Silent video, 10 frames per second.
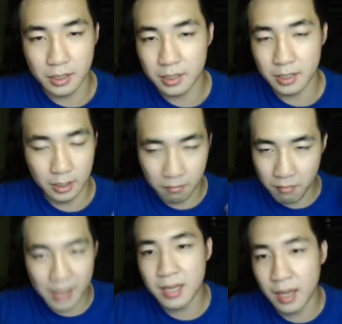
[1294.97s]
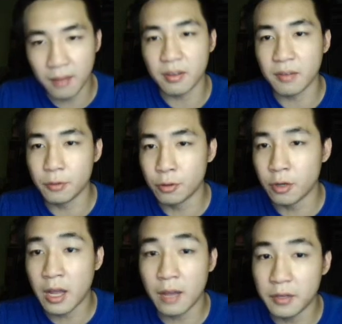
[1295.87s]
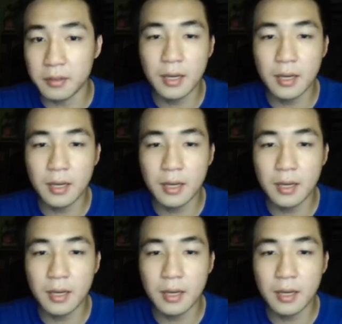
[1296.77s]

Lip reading: It's a must-have. If you do not have it,